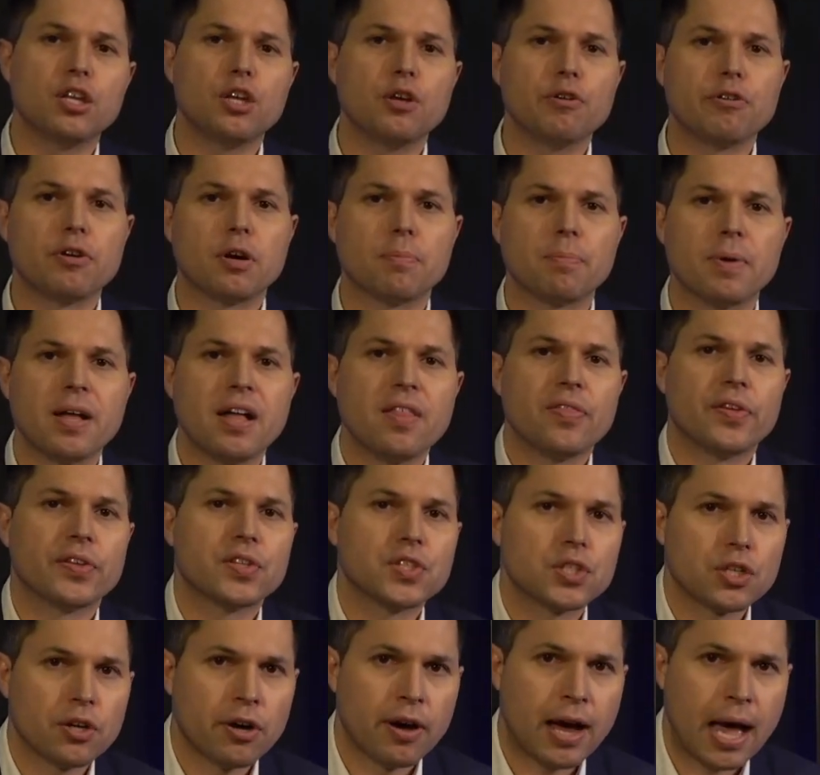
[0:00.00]
Europe, the
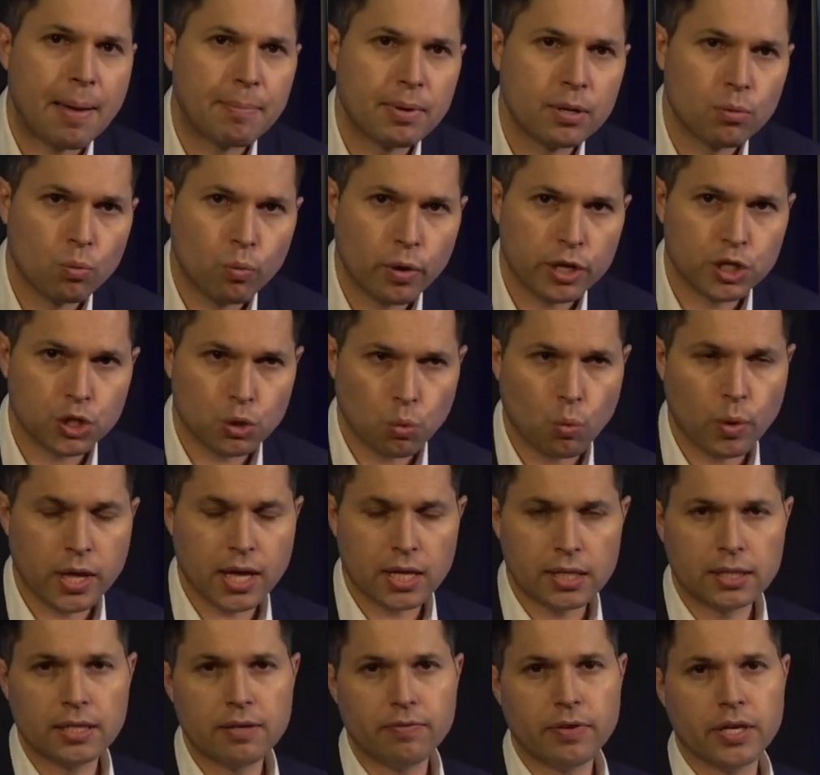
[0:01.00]
time in which we are
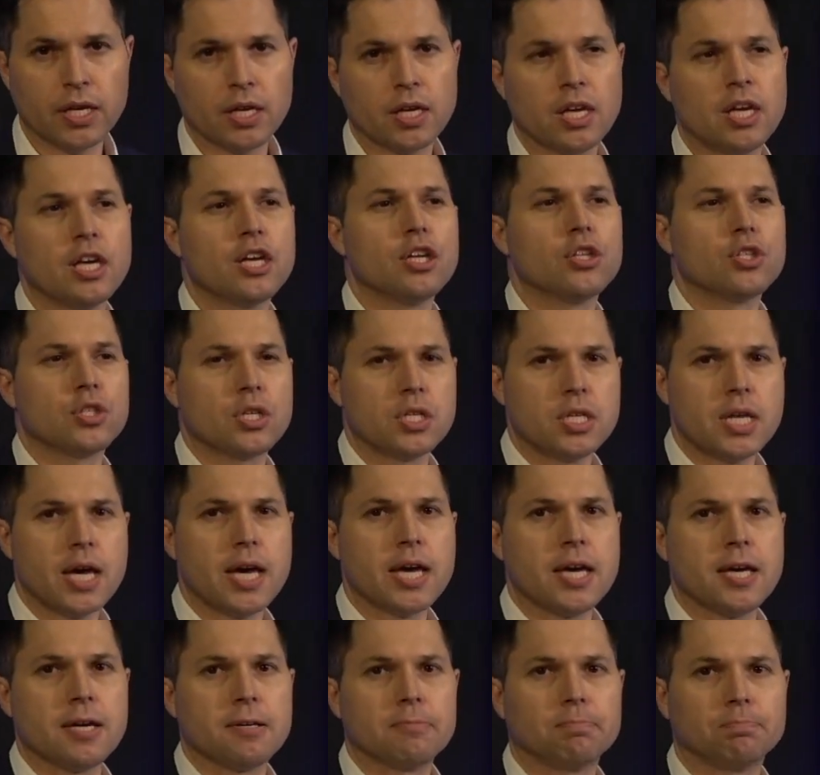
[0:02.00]
living
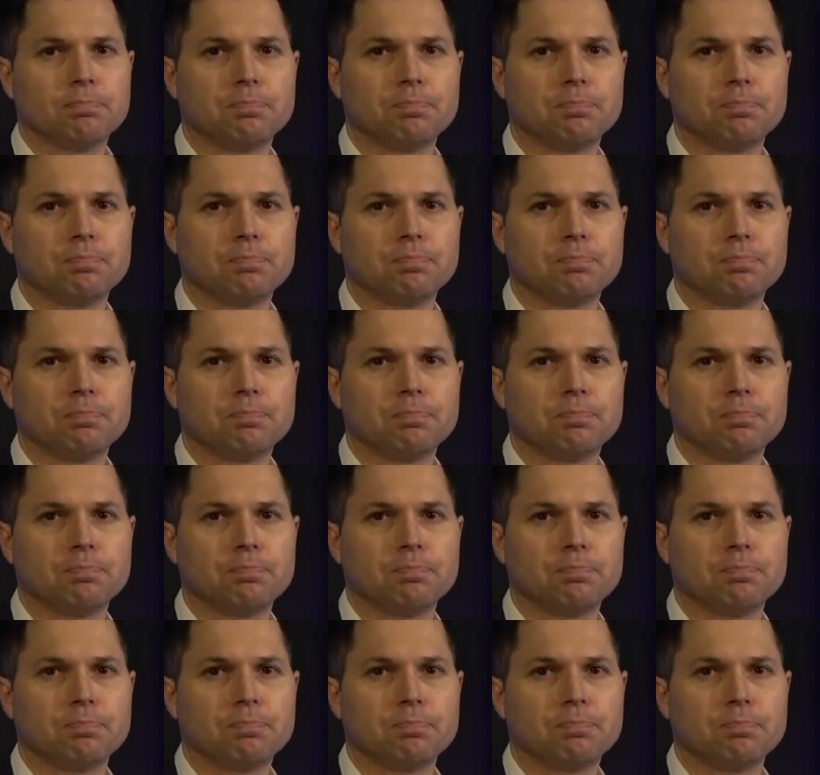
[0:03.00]
today.